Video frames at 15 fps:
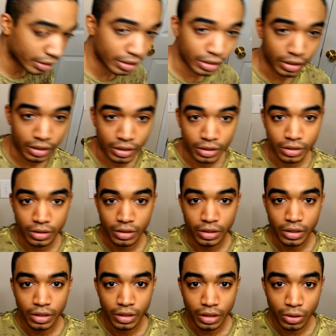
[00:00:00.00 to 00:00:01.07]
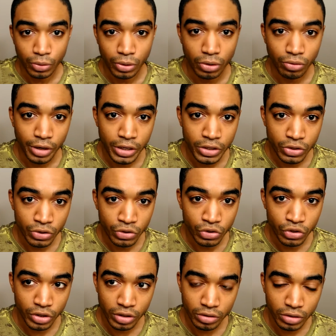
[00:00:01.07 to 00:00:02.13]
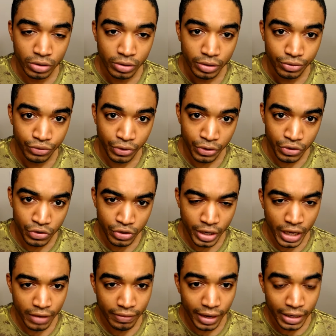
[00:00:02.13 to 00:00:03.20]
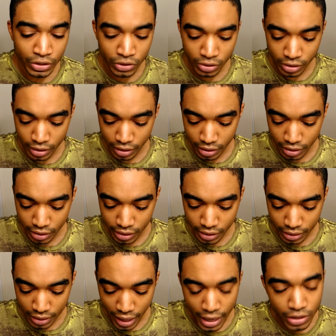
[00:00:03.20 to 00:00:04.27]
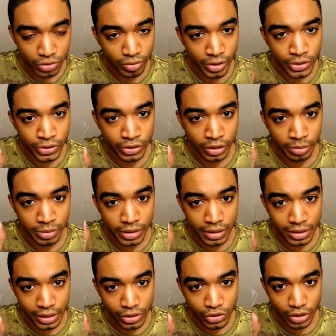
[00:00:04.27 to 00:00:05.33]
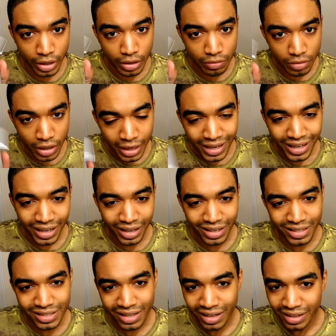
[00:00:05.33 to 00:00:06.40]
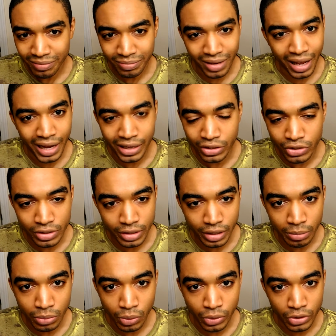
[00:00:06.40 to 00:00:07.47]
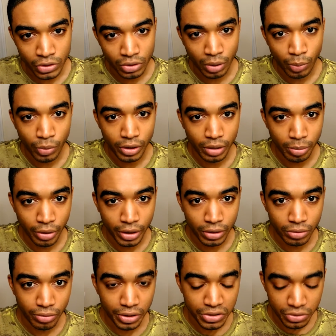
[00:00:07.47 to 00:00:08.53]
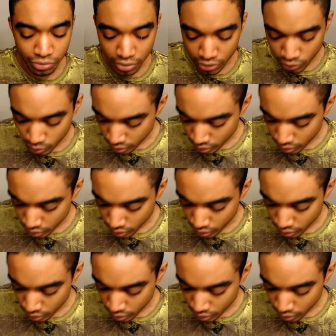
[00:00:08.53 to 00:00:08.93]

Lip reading: the Colonial razors general, first shave, I took the last razor up to 6 shaves, and I decided I can just get more, so I wanted a brand new razor for this